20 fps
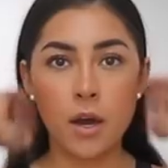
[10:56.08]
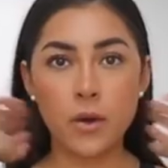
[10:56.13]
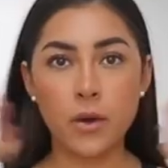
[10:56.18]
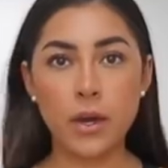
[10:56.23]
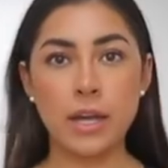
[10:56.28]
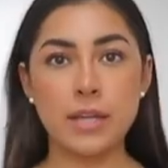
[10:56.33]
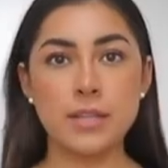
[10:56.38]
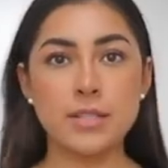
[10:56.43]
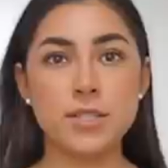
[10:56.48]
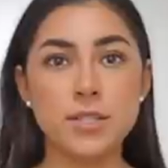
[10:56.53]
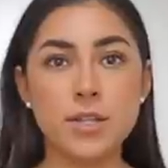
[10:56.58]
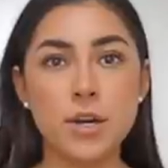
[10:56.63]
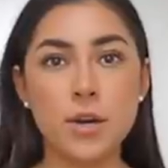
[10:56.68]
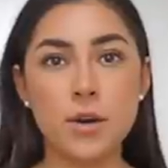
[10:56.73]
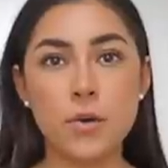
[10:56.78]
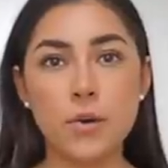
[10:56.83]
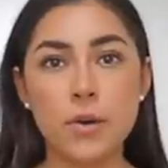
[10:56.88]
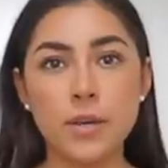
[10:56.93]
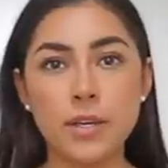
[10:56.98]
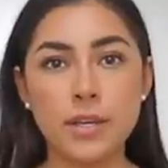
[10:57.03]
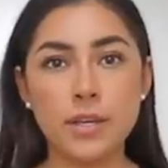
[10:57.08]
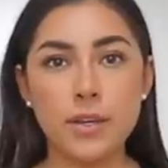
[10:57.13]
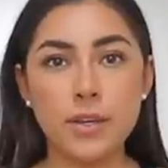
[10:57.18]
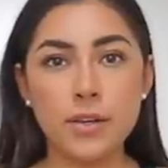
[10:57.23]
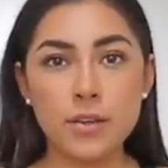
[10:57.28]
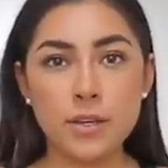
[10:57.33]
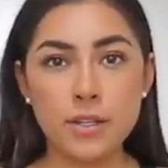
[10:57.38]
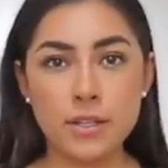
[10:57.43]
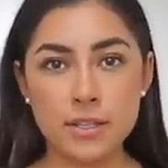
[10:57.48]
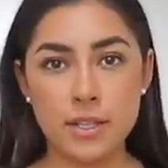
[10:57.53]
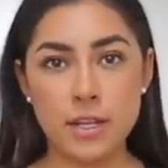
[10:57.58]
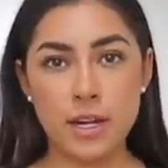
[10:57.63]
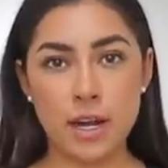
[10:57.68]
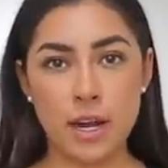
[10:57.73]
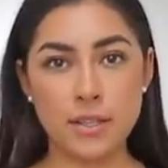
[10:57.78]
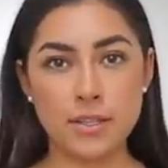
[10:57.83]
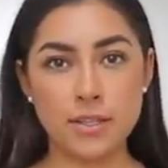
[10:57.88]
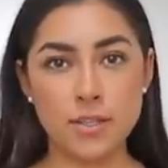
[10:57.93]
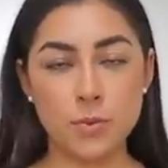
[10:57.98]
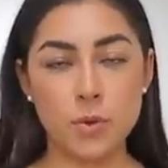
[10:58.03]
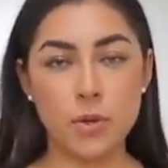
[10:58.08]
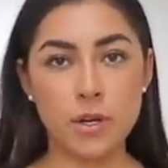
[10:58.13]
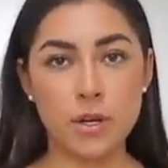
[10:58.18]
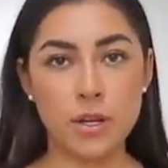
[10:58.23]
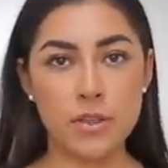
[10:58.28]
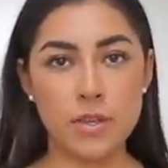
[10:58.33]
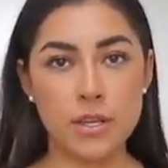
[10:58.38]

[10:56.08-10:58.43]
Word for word: Okay, so here is the next one.